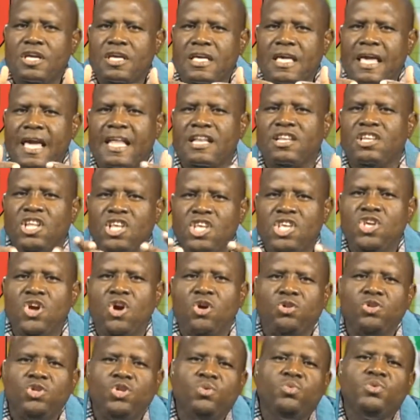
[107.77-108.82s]
get the
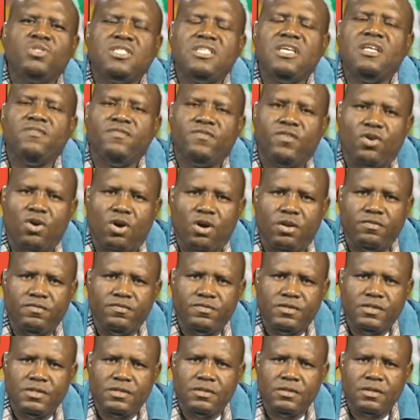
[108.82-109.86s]
youths
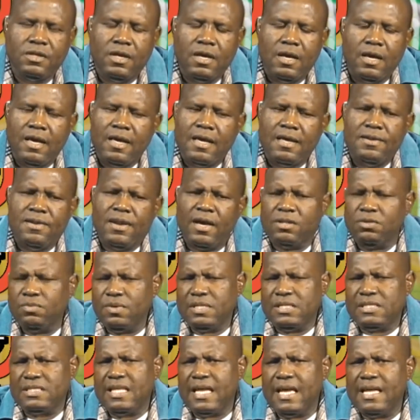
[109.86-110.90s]
involved.
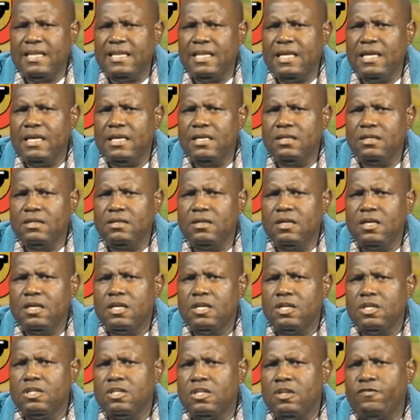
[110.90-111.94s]
Notwithstanding
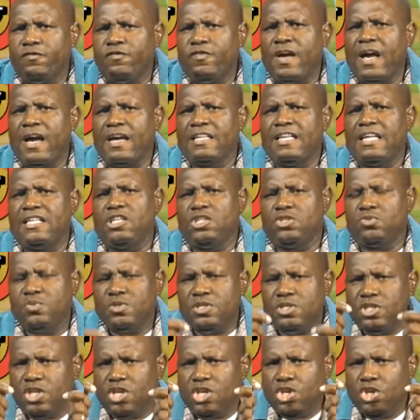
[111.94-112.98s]
the fact that it
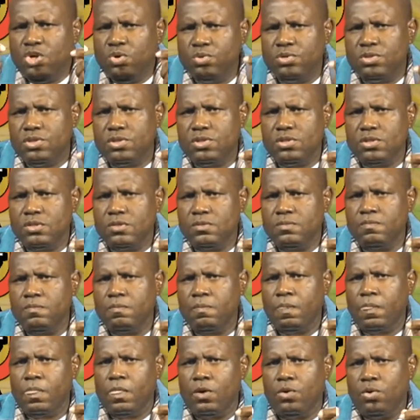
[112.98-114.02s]
was the youths
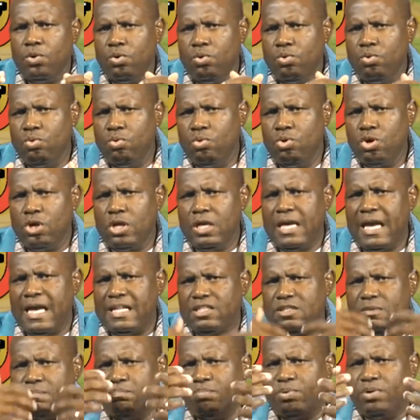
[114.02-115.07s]
who
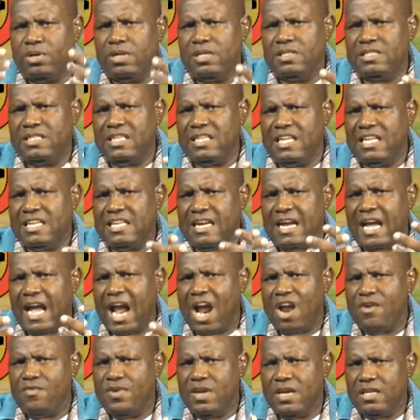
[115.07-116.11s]
catapulted and
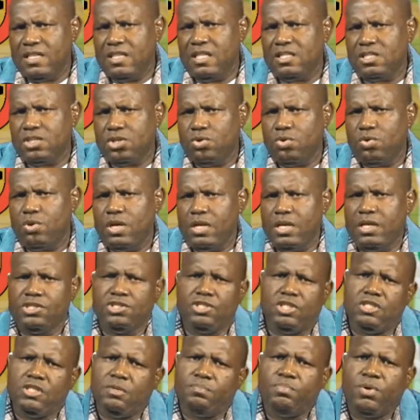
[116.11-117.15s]
carried this
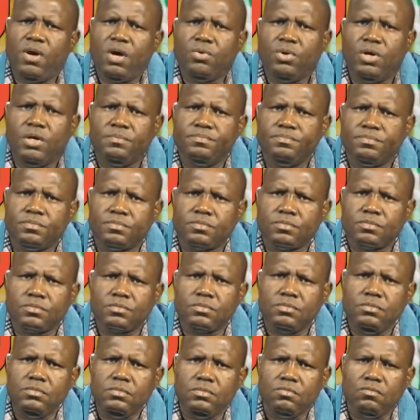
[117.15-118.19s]
coalition to power.
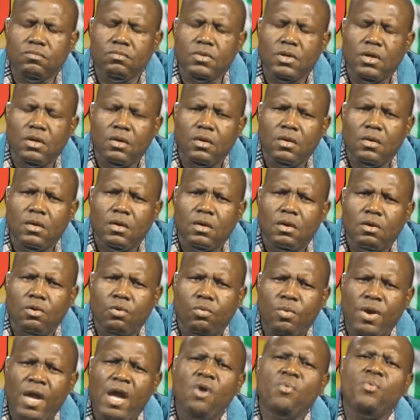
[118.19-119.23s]

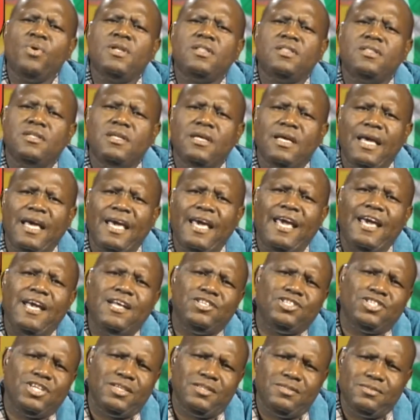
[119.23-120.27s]
Where were the
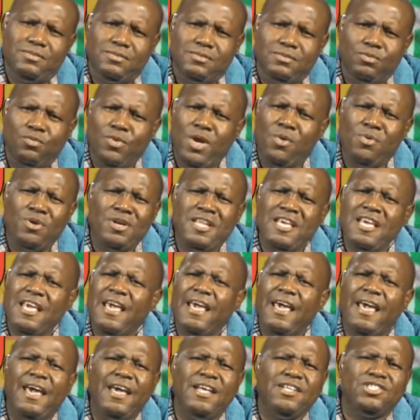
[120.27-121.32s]
aged? Where were the
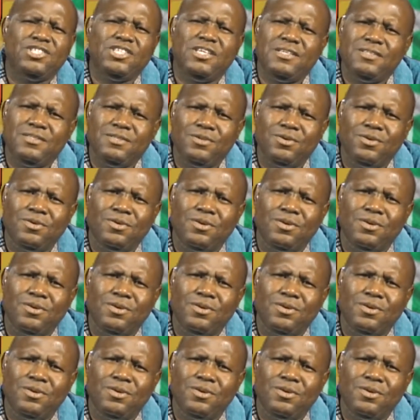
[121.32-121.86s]
aged?